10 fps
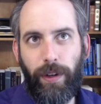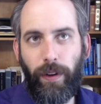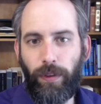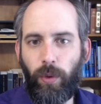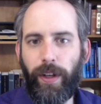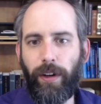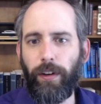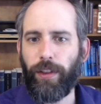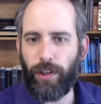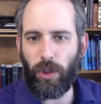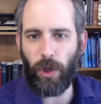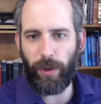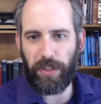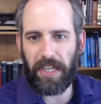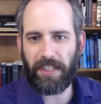on Twitter, then you know
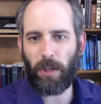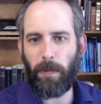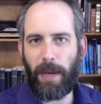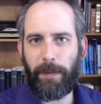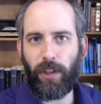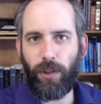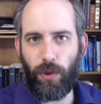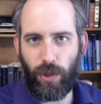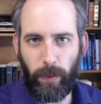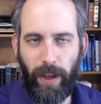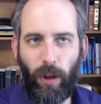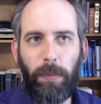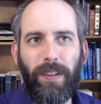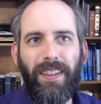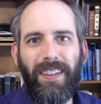the sixth commandment could use some
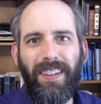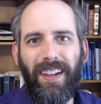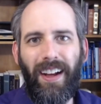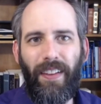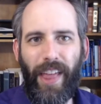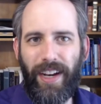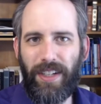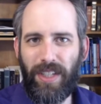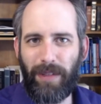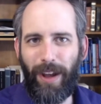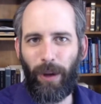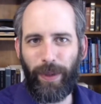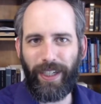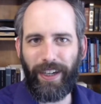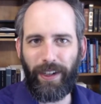help. That is some help
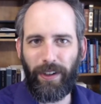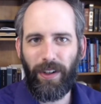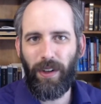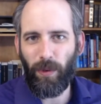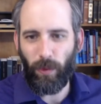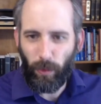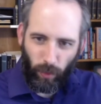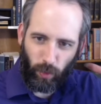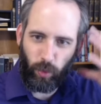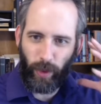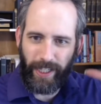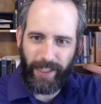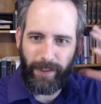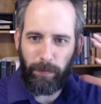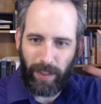in getting
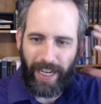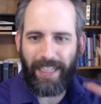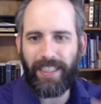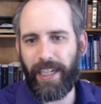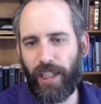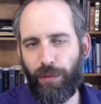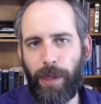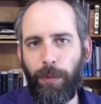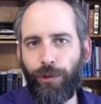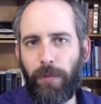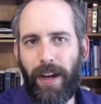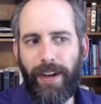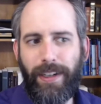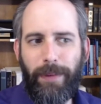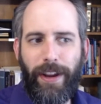replanted into people's
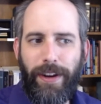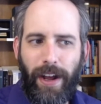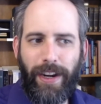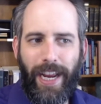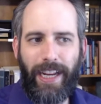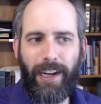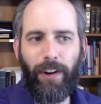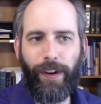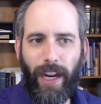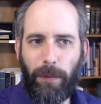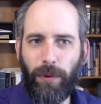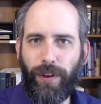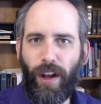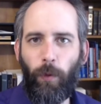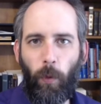mind about not hating our neighbor,
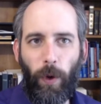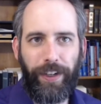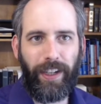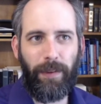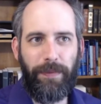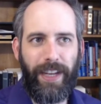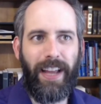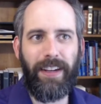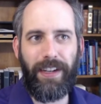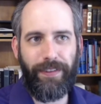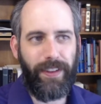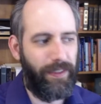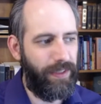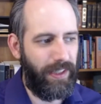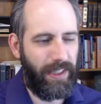not wanting them dead even.
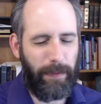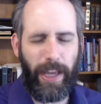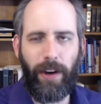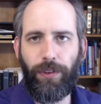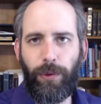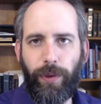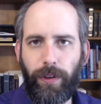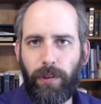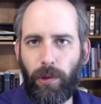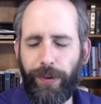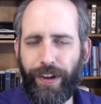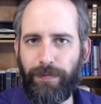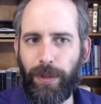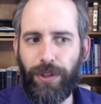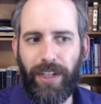I've seen some of that on Twitter. Lord have
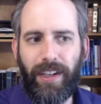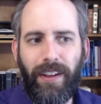mercy.